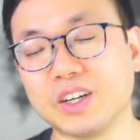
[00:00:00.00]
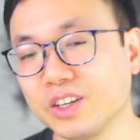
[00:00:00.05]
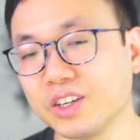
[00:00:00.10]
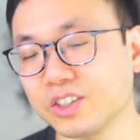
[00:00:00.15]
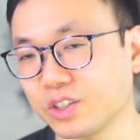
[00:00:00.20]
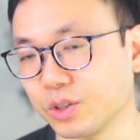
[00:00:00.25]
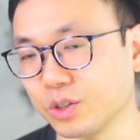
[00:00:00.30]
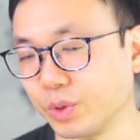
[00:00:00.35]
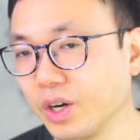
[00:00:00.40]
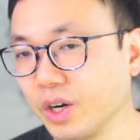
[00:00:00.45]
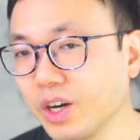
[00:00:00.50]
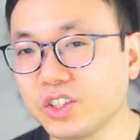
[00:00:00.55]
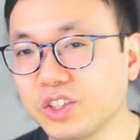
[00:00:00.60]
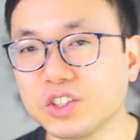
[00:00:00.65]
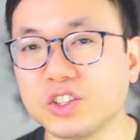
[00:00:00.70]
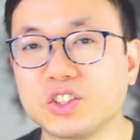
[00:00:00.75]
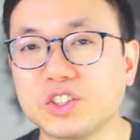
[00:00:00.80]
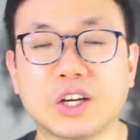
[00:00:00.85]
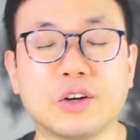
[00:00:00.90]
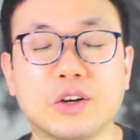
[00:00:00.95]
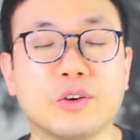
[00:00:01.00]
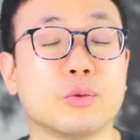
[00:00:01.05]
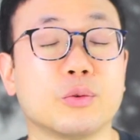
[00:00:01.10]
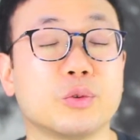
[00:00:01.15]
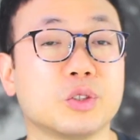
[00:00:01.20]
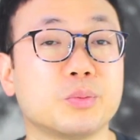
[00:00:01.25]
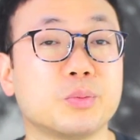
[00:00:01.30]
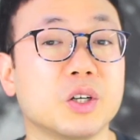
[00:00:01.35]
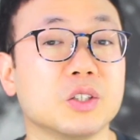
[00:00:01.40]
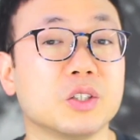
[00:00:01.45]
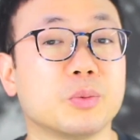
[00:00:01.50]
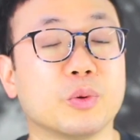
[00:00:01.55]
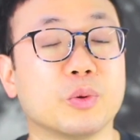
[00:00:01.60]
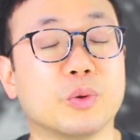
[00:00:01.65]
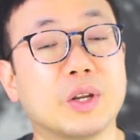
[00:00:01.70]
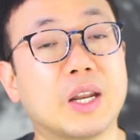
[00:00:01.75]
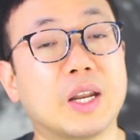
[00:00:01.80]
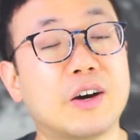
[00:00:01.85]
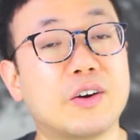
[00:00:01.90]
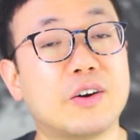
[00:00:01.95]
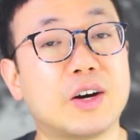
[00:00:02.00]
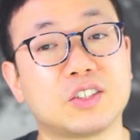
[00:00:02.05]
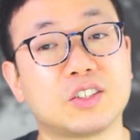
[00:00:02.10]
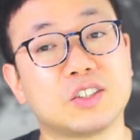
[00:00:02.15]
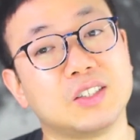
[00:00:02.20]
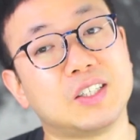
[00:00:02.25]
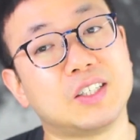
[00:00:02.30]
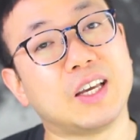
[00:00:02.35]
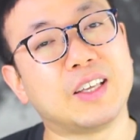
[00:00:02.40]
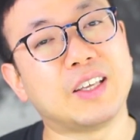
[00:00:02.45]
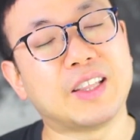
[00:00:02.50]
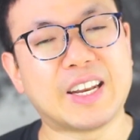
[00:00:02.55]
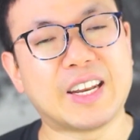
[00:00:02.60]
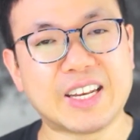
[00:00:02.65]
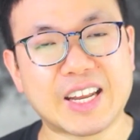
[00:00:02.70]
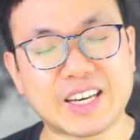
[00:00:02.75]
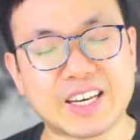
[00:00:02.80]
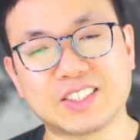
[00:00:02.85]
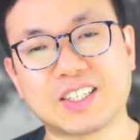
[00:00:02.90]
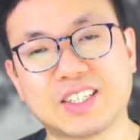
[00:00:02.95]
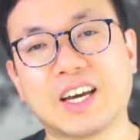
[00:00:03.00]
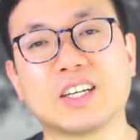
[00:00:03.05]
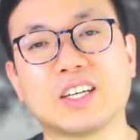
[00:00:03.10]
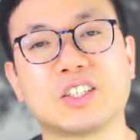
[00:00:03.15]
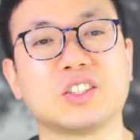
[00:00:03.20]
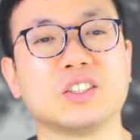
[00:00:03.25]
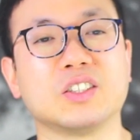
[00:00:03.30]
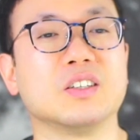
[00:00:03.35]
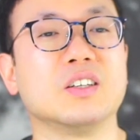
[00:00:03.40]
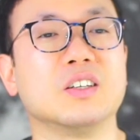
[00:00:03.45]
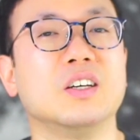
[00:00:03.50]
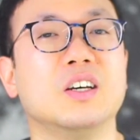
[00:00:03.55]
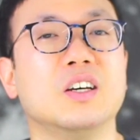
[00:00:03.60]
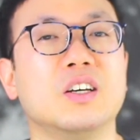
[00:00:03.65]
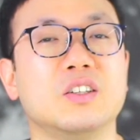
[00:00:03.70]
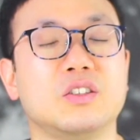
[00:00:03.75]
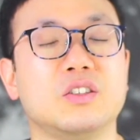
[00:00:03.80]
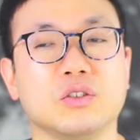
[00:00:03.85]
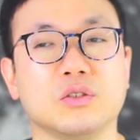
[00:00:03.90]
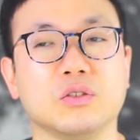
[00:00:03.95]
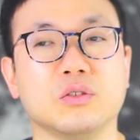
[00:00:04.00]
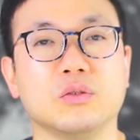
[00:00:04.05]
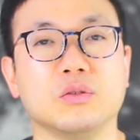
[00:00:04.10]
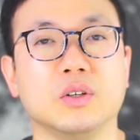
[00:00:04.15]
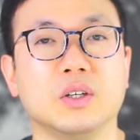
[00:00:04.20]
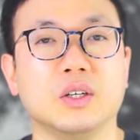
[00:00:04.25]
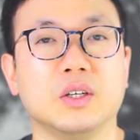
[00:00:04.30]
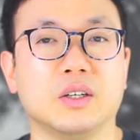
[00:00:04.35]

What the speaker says: So we're not just generating the response, but we're now actually taking that next action to